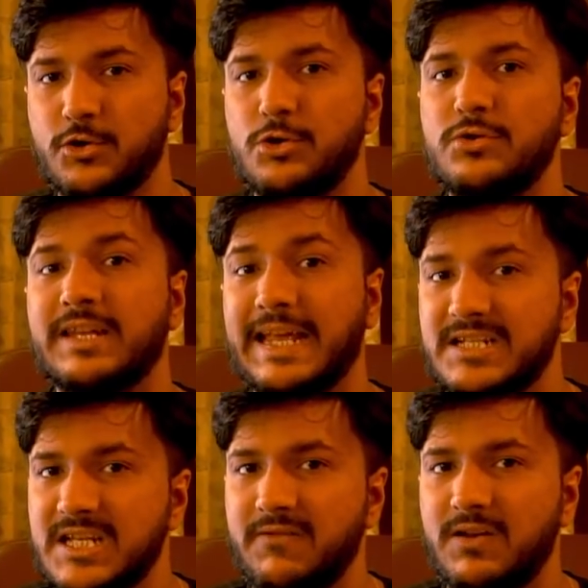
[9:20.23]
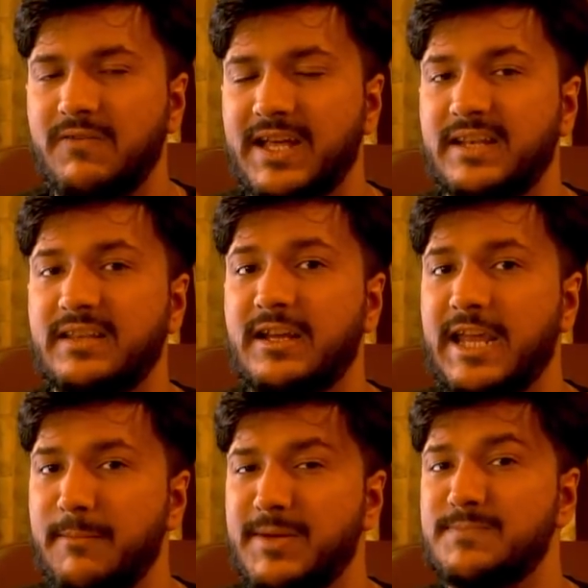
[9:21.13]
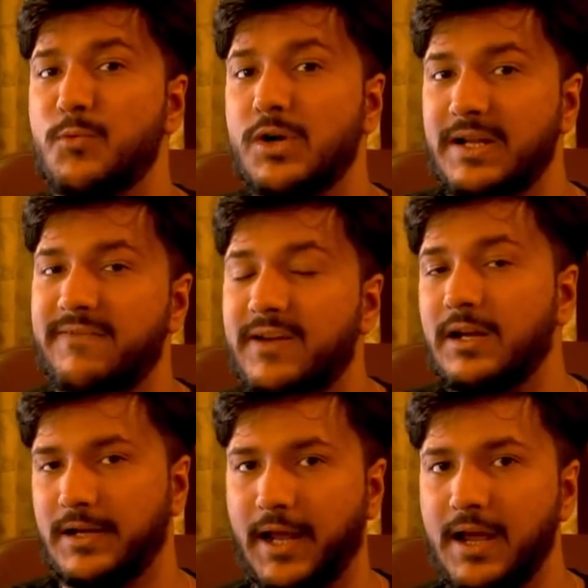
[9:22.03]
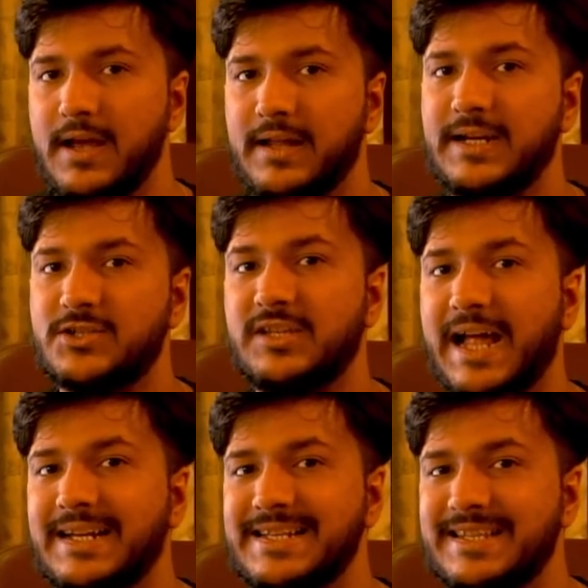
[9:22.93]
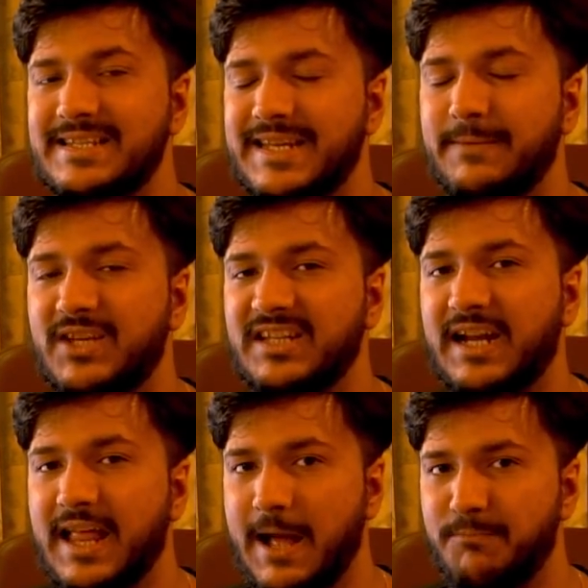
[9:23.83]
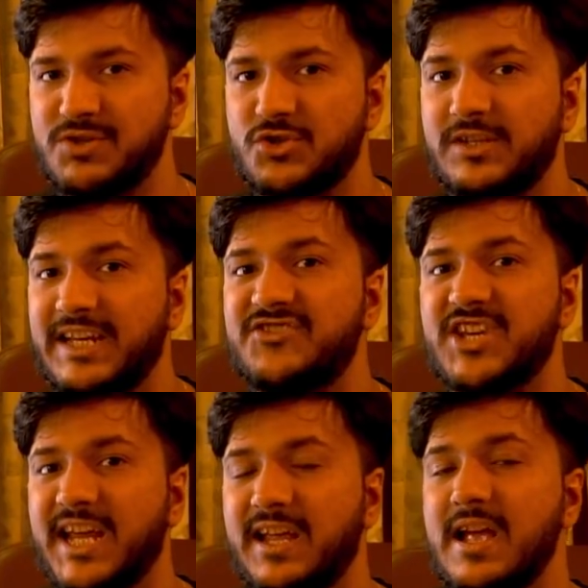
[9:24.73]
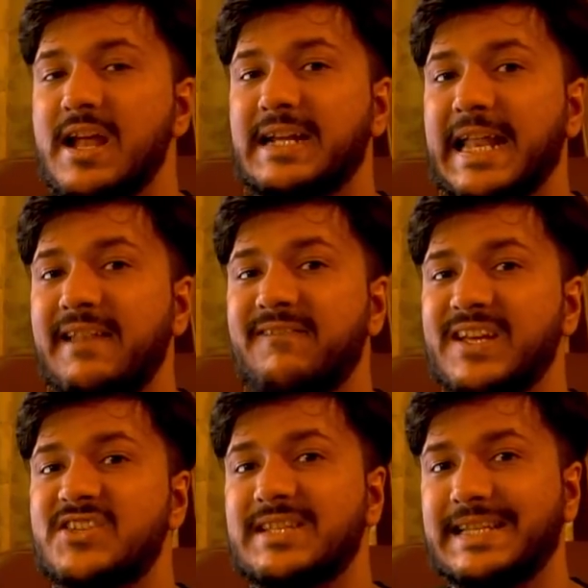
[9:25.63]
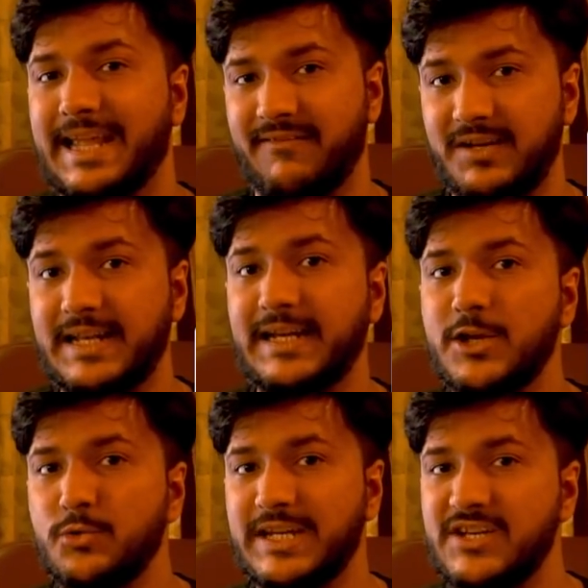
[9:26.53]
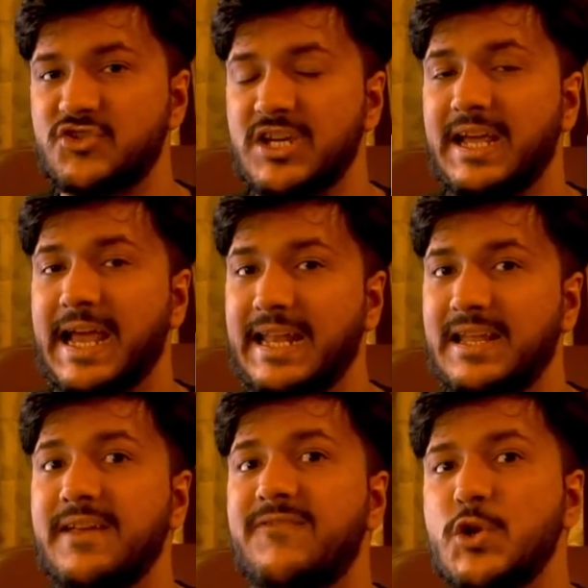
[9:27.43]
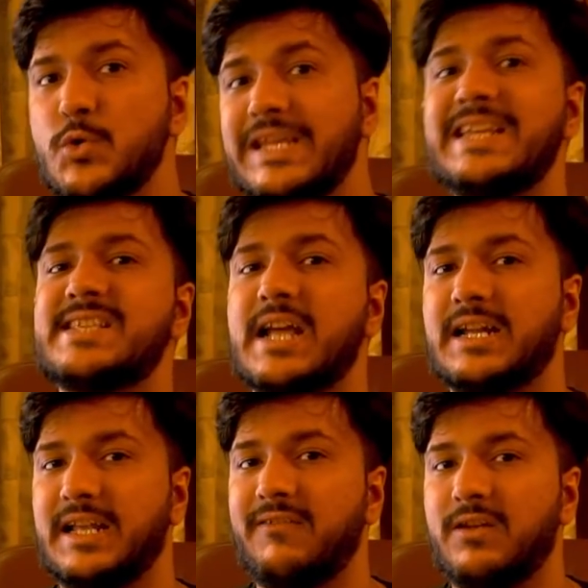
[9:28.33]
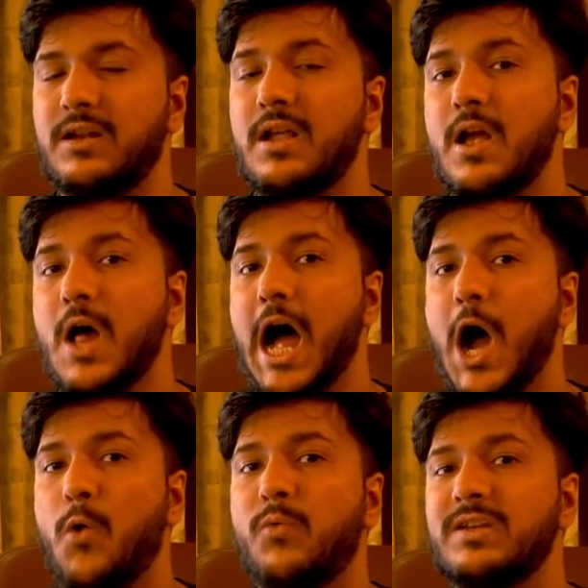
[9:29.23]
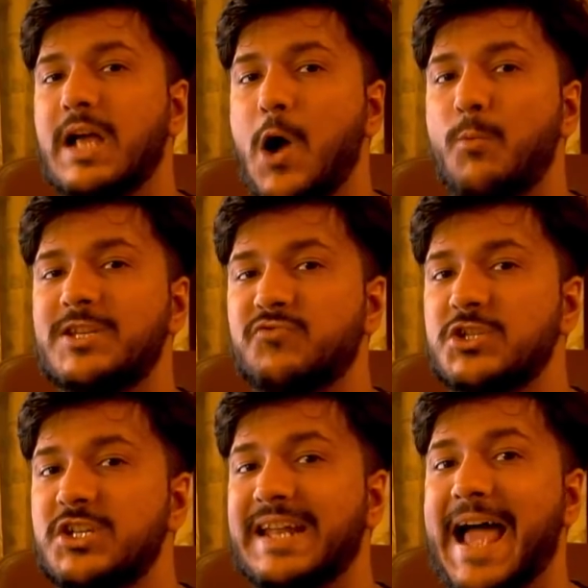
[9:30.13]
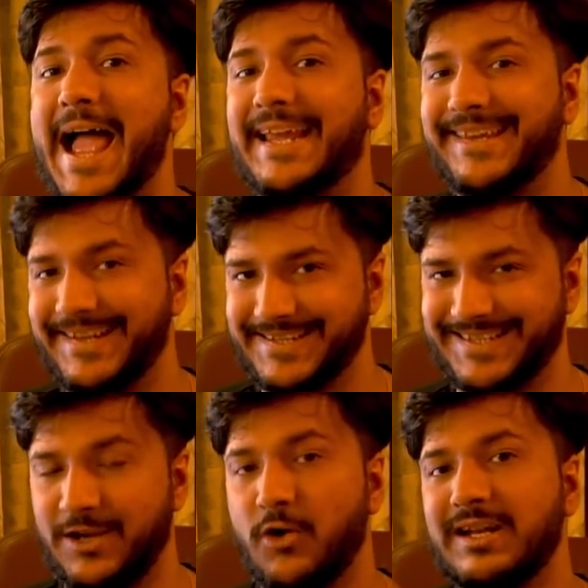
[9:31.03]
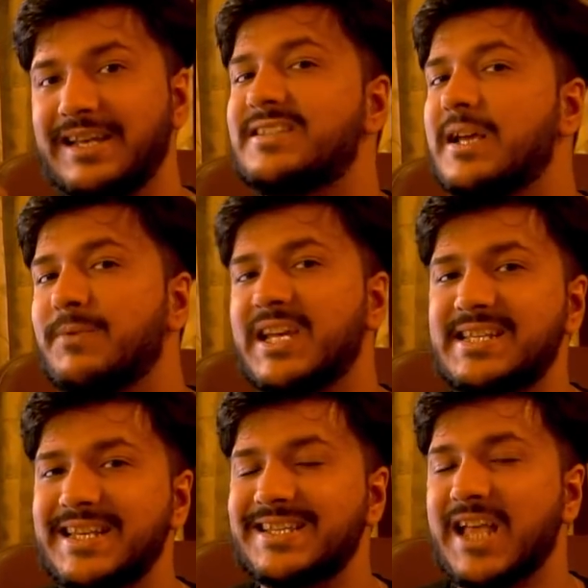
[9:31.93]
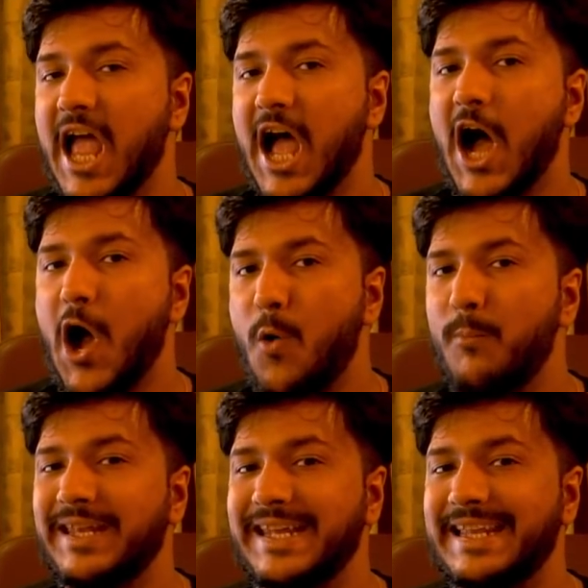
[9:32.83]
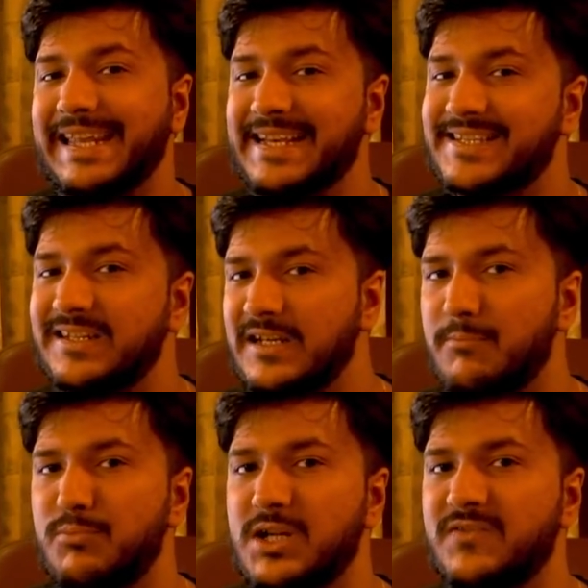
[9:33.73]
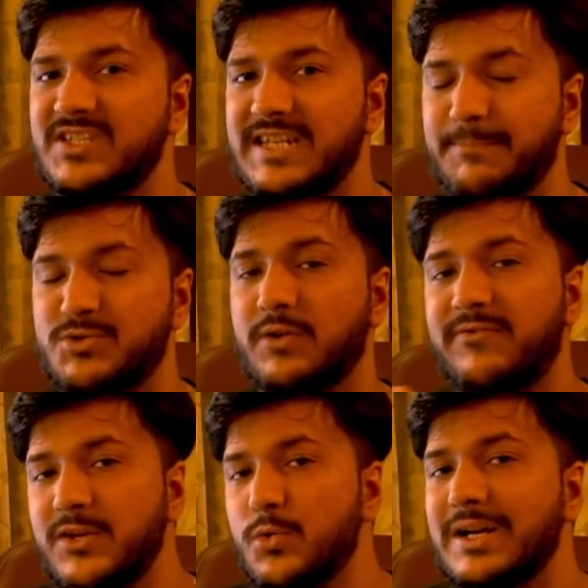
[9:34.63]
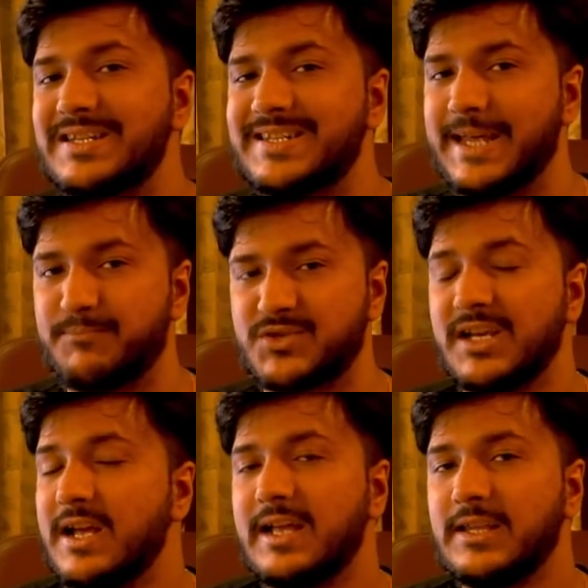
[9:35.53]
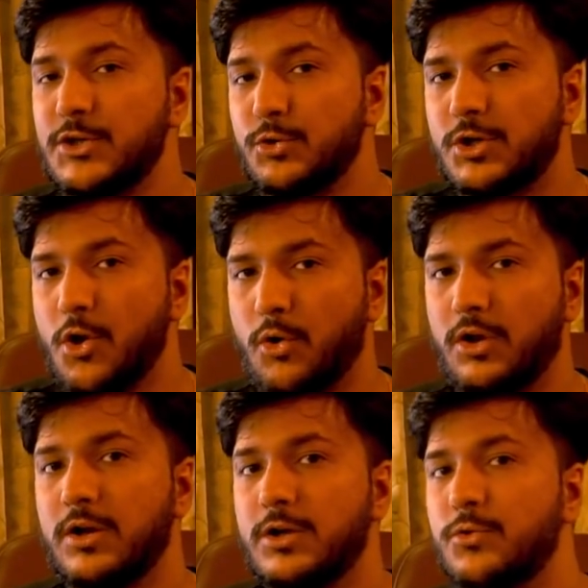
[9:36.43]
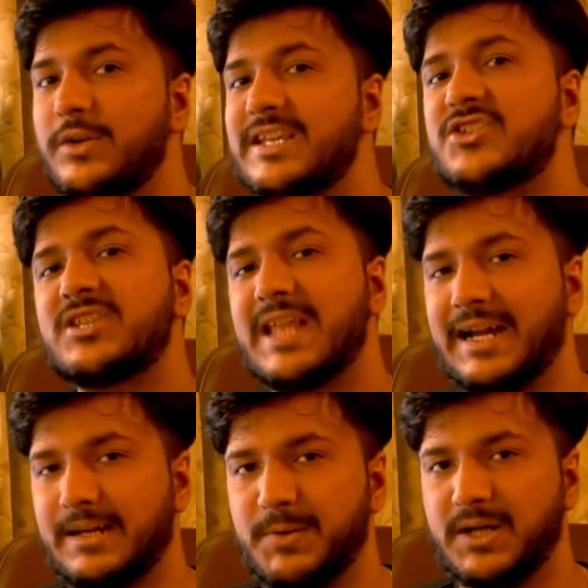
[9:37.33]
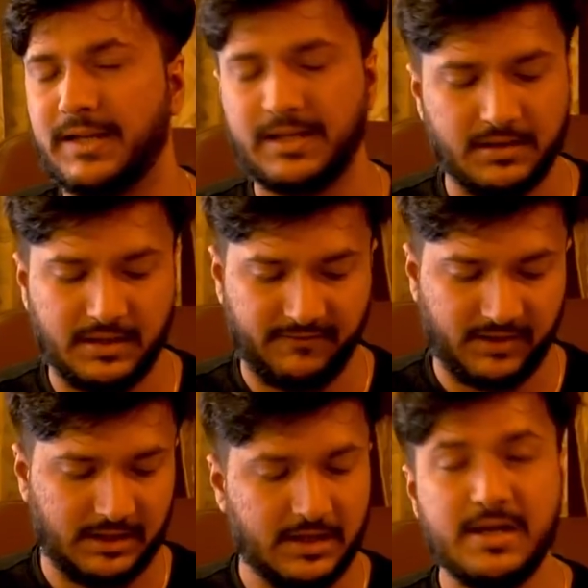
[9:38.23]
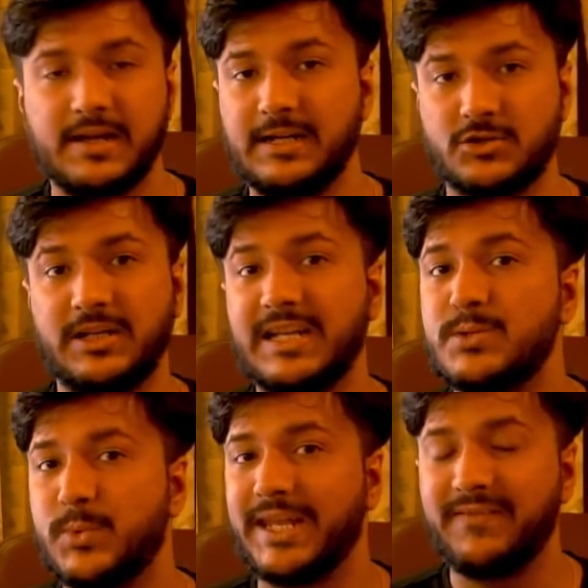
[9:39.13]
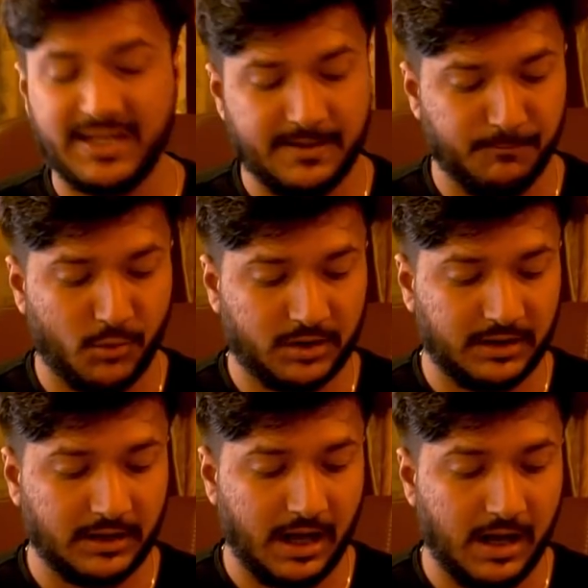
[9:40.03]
go to the next level wherein the game is more difficult, right? So that is the same thing that happens. So they check till which level did you reach, and if you reach that level, how much was your accuracy, or in some cases, how many lesser number of steps or fewer steps you took to reach that particular level, right? So it is very, very important.